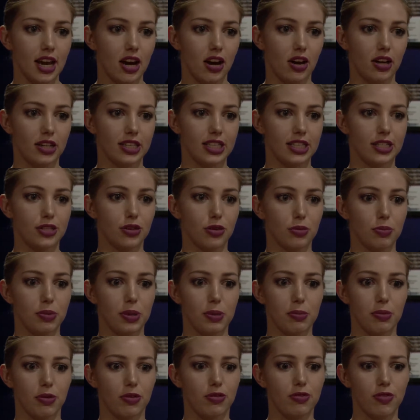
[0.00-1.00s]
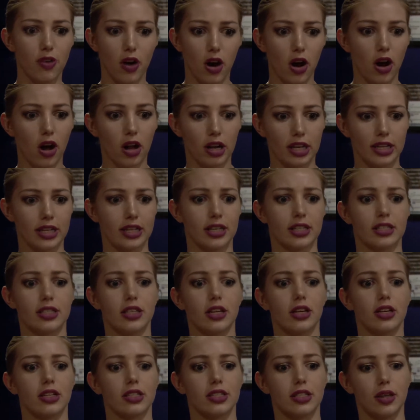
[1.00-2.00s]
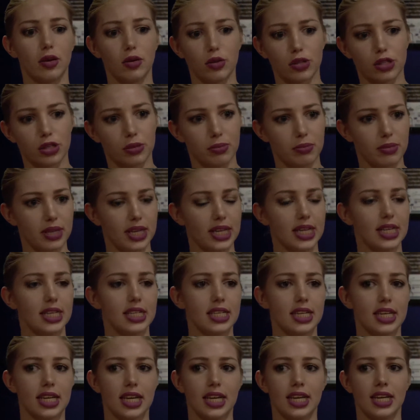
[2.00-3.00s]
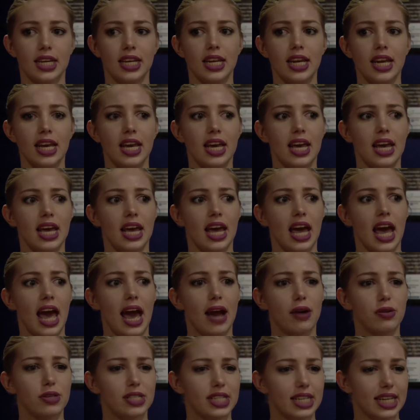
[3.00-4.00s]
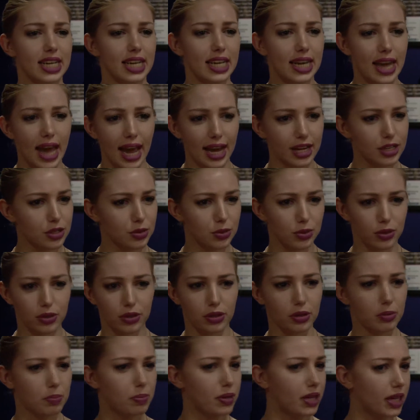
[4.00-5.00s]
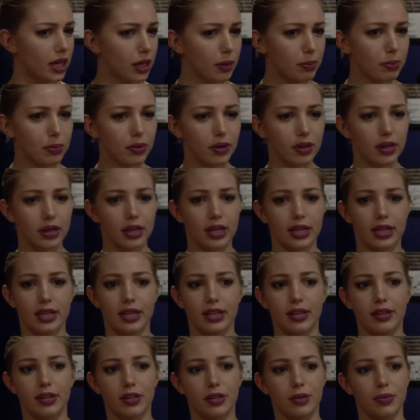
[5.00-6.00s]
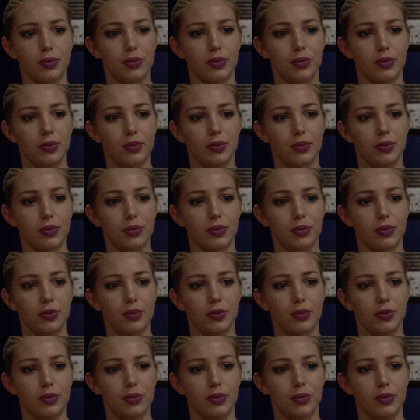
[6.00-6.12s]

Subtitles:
All these young people falling, it's all social media, and how do you connect with other people, and